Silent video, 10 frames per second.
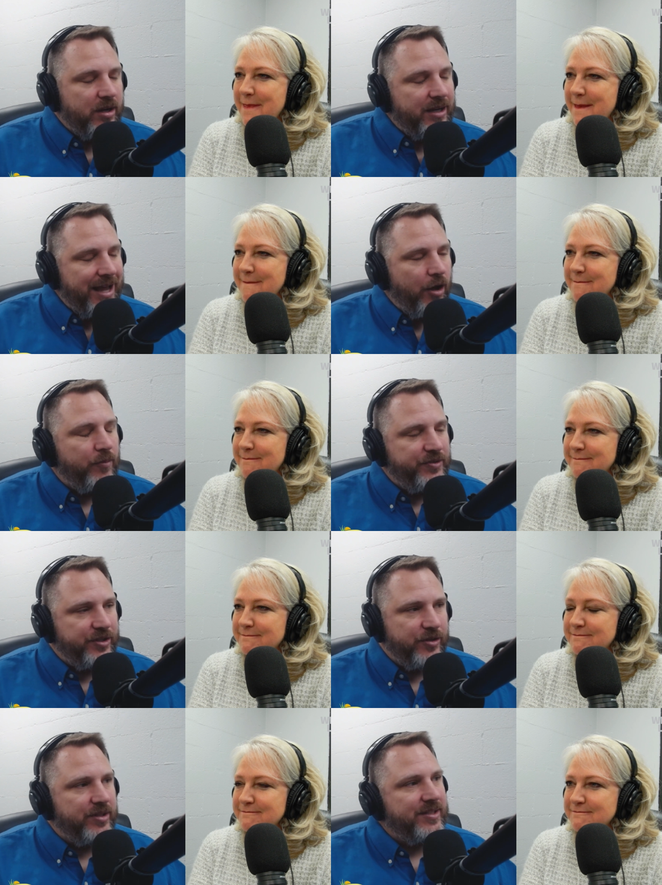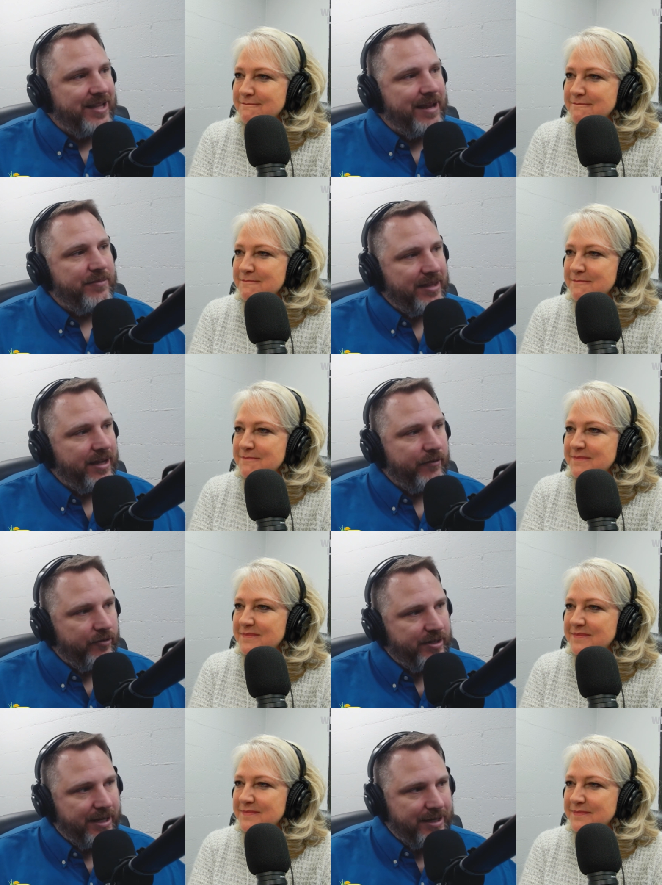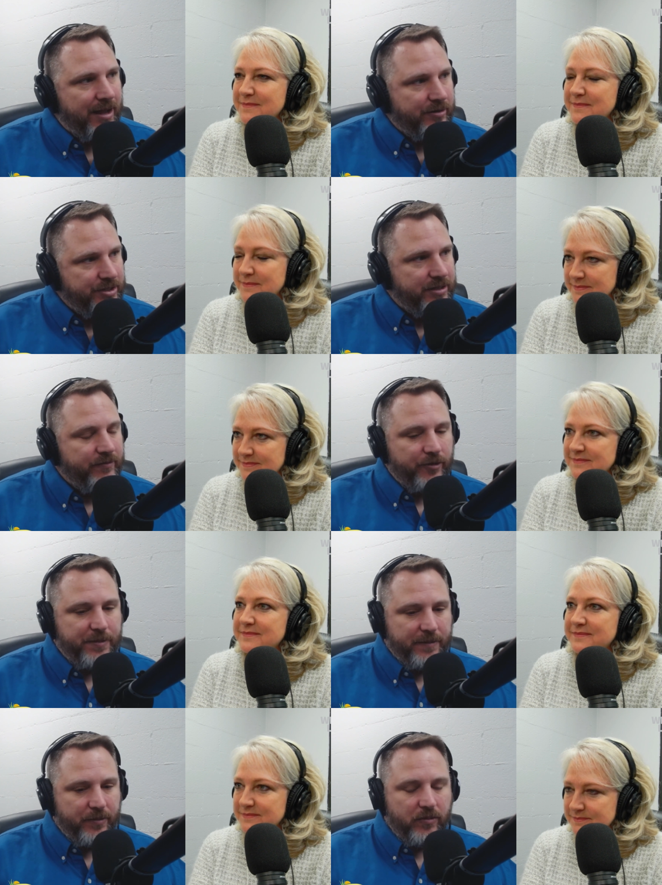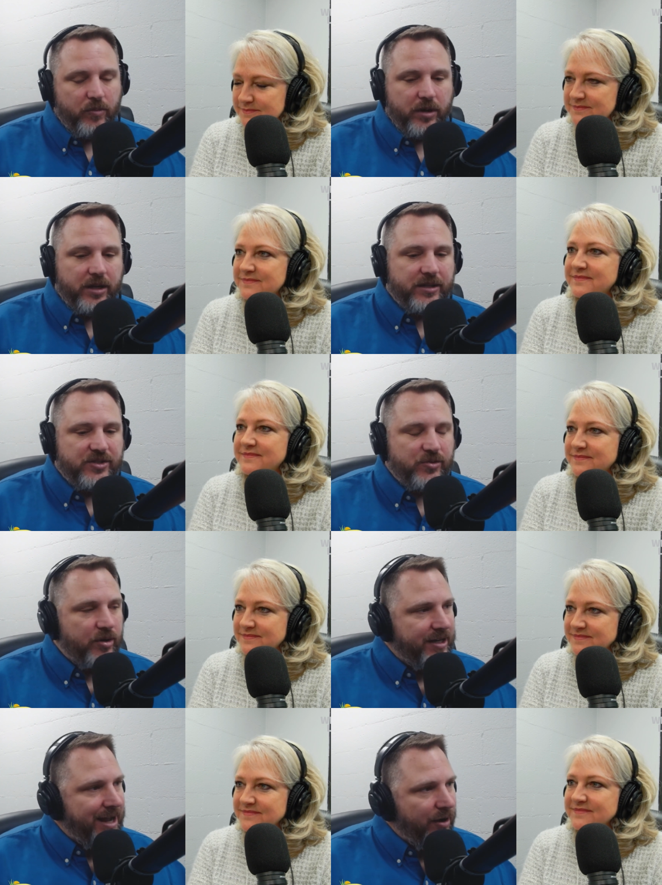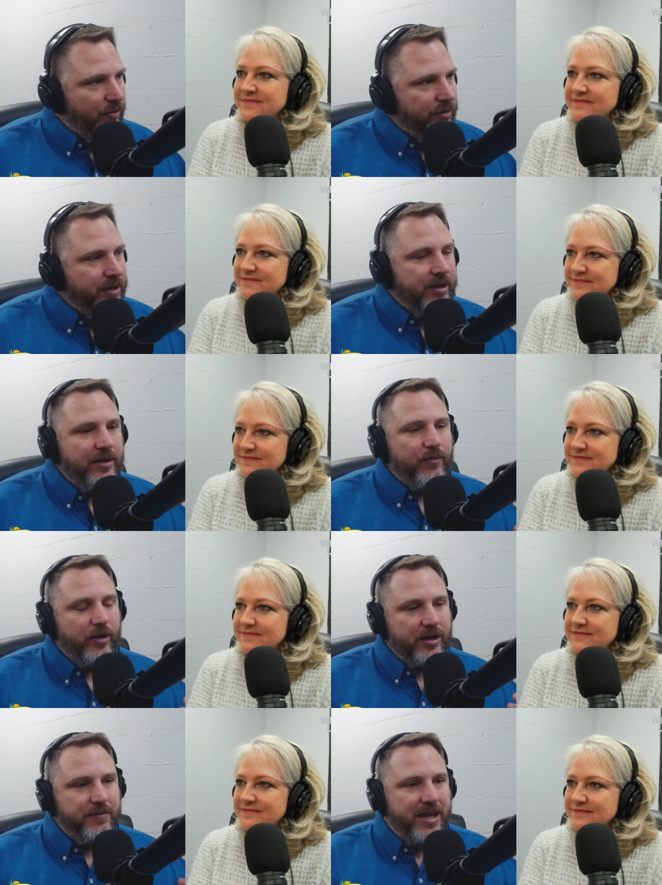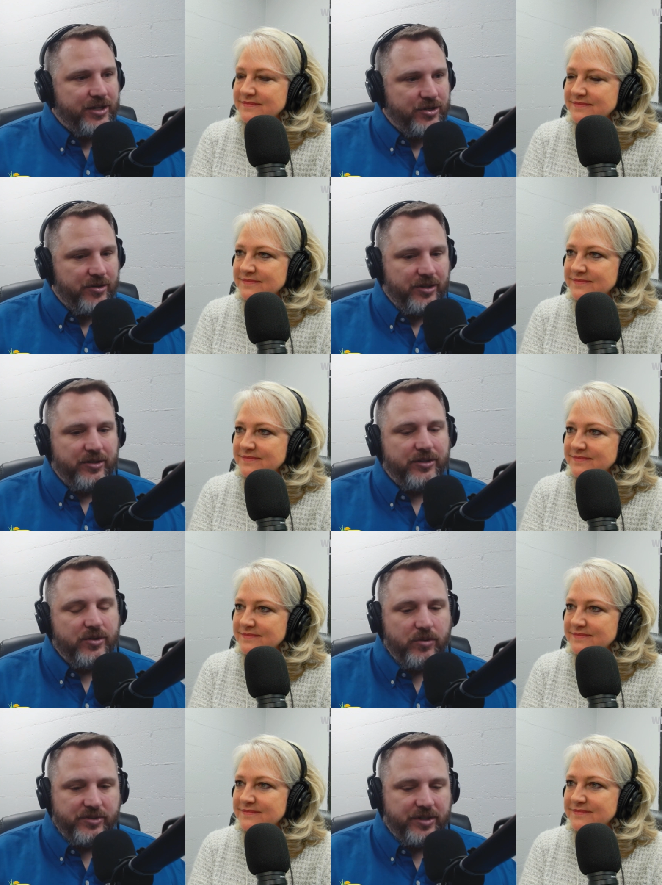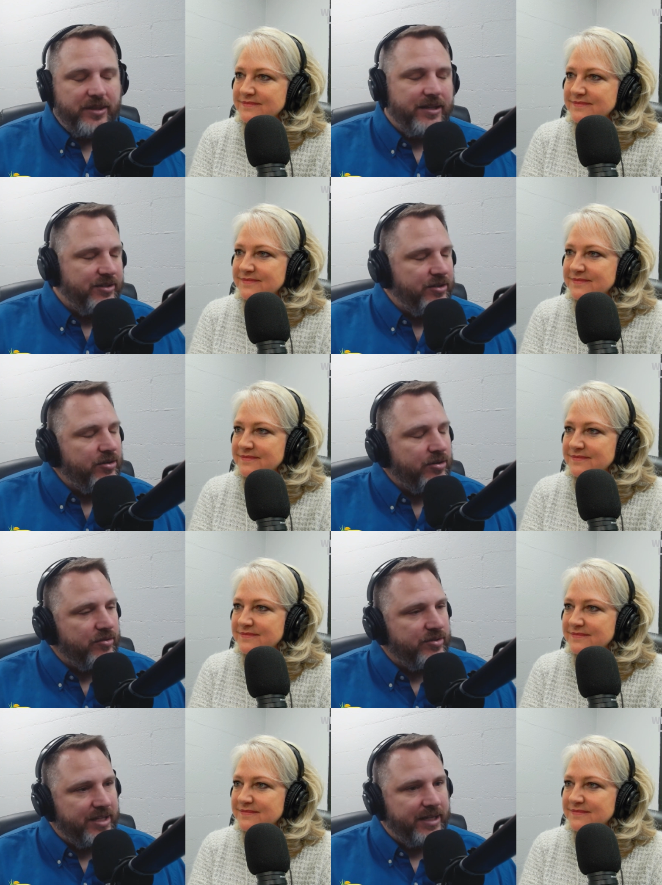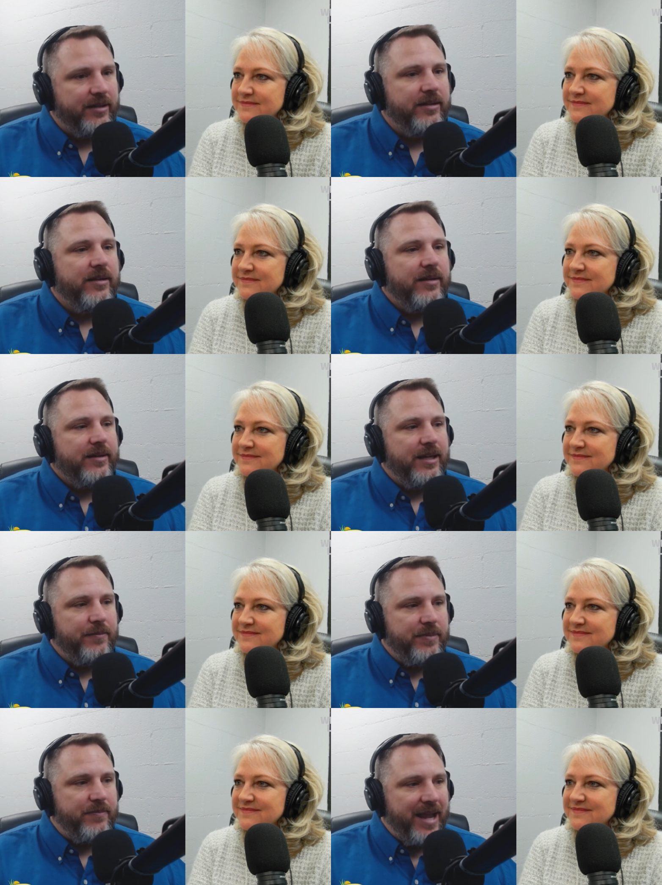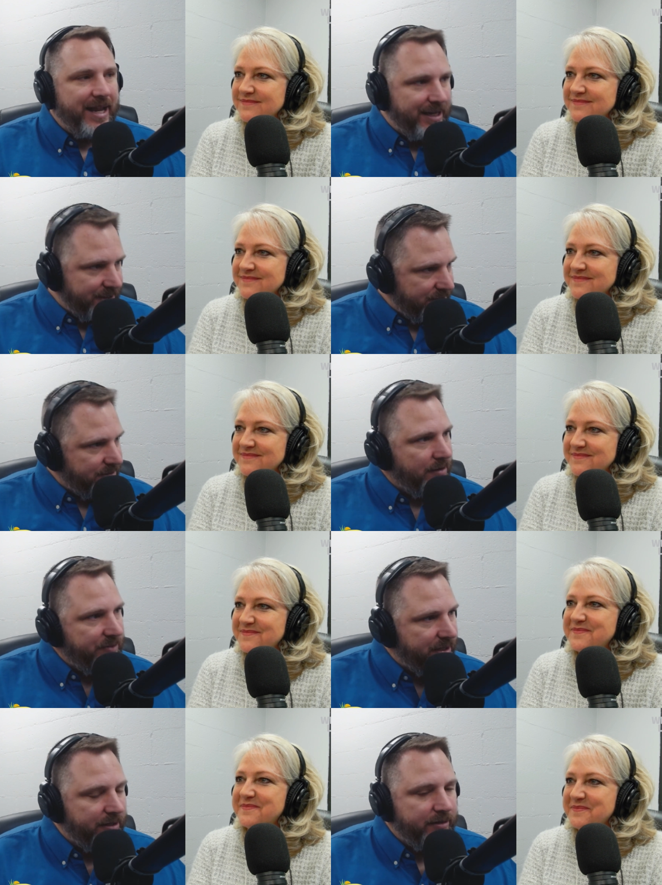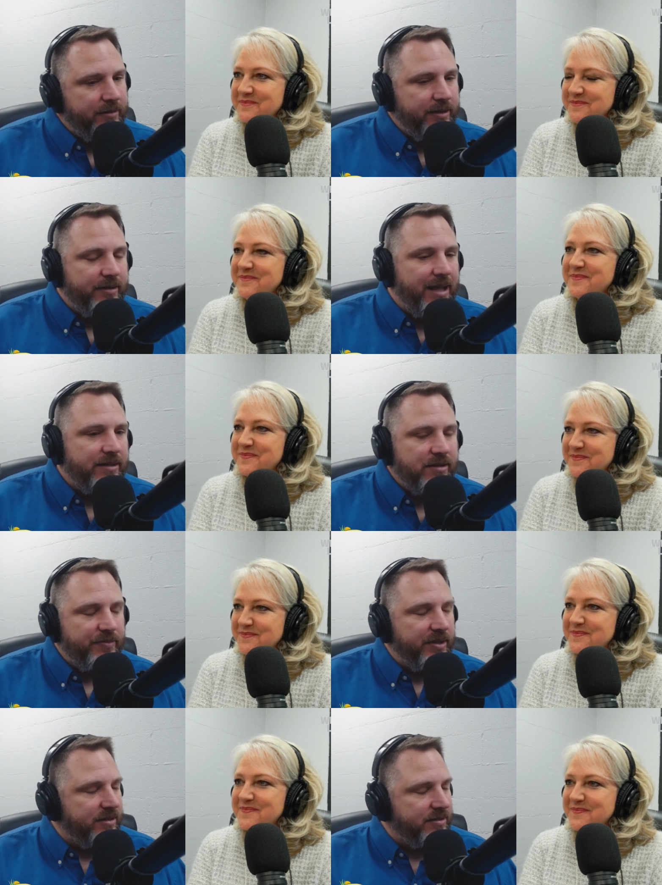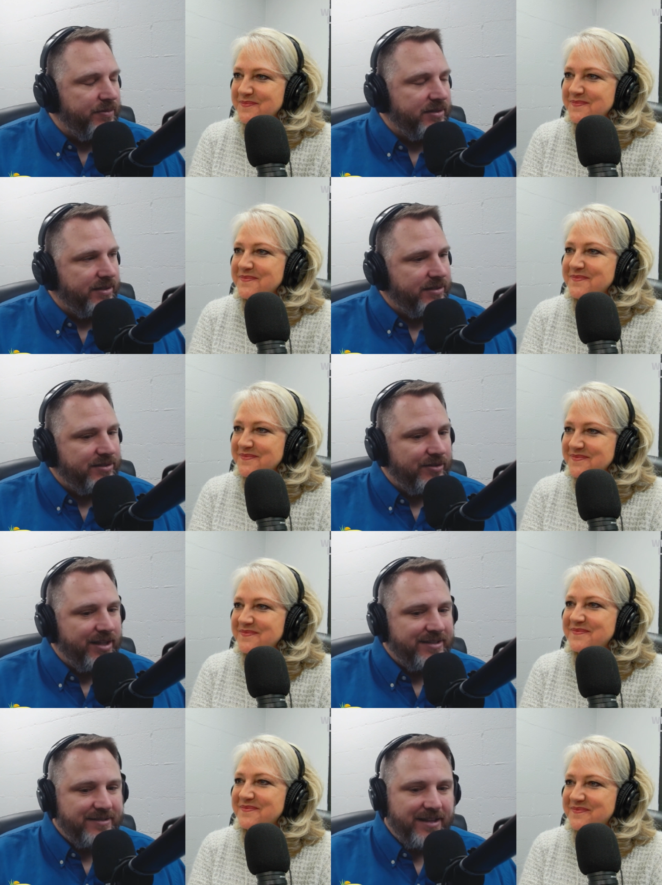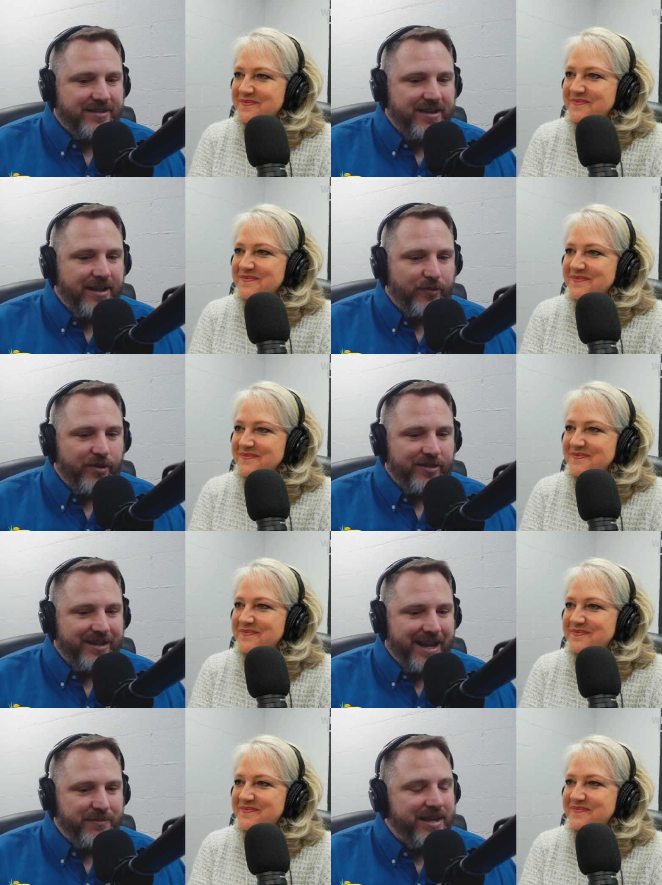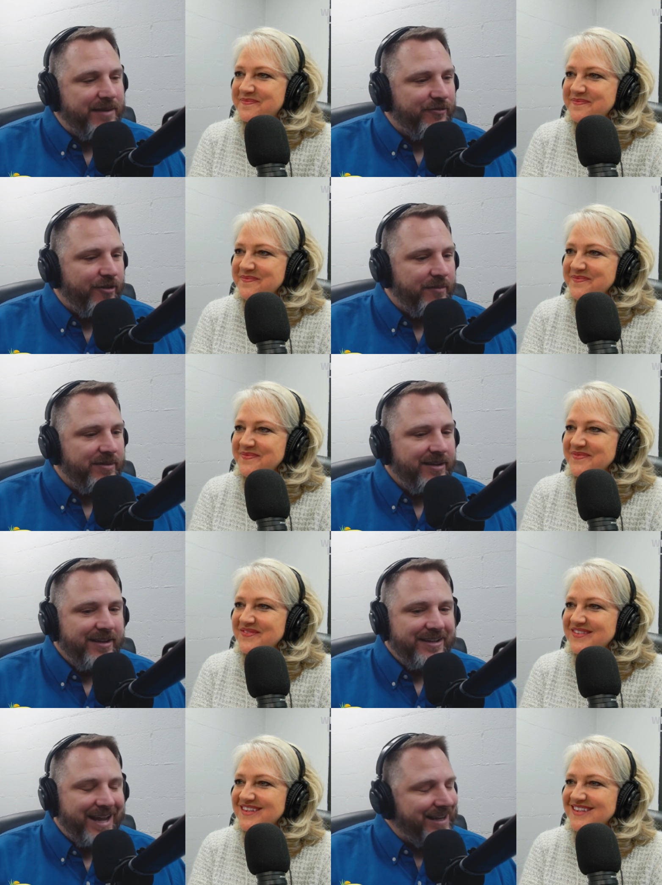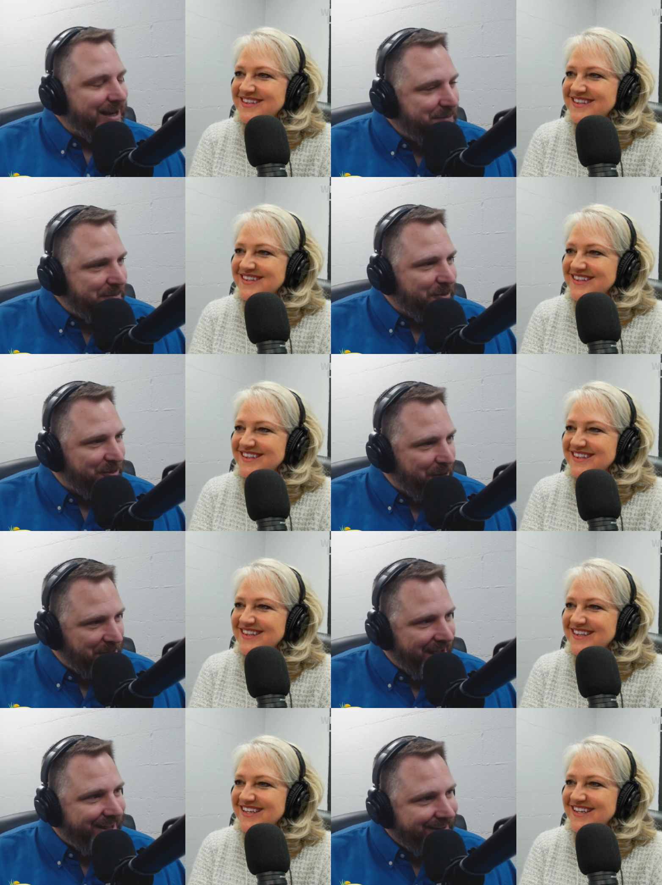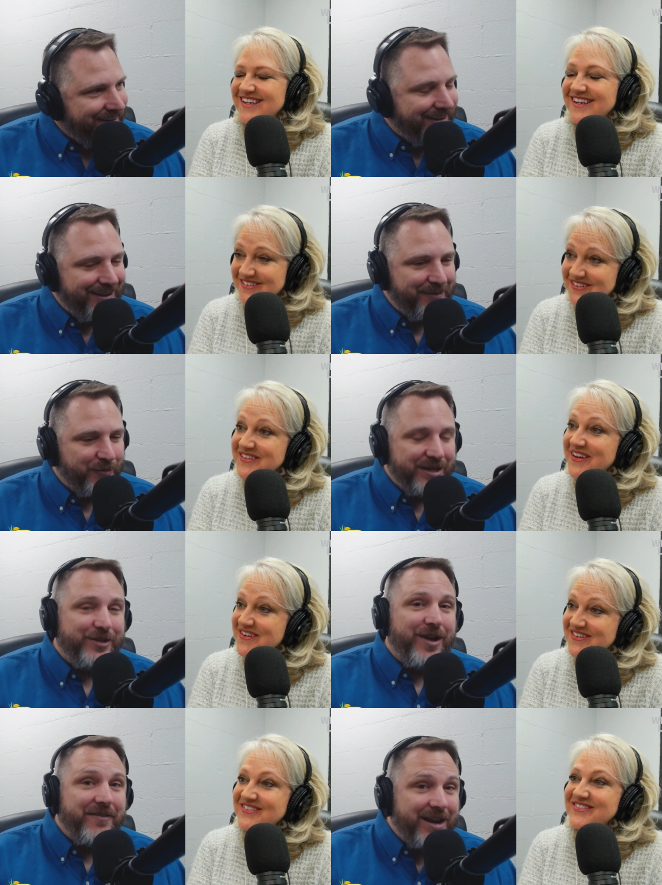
Speaker 1: going to help to do the same thing for technology for people, and we're going to sort it out we're going to make sure that the tools and the things that you're using can be made into something and and that something is the business so that's that's kind of where the name came from not a lot of people know that mm-hmm, um, no. we do have it